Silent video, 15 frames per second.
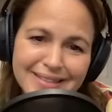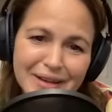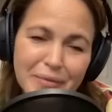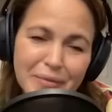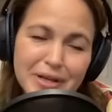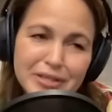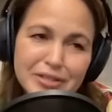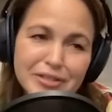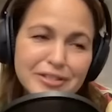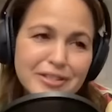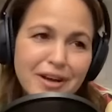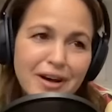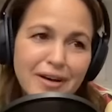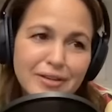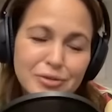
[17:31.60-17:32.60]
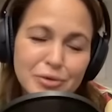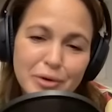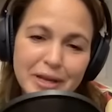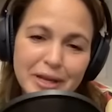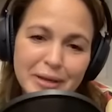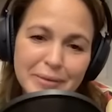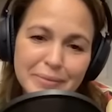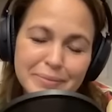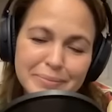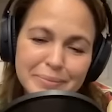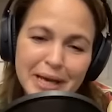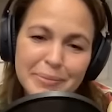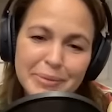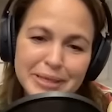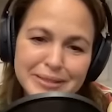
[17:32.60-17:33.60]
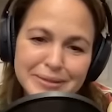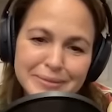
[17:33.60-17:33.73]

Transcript: And when did you start talking babies?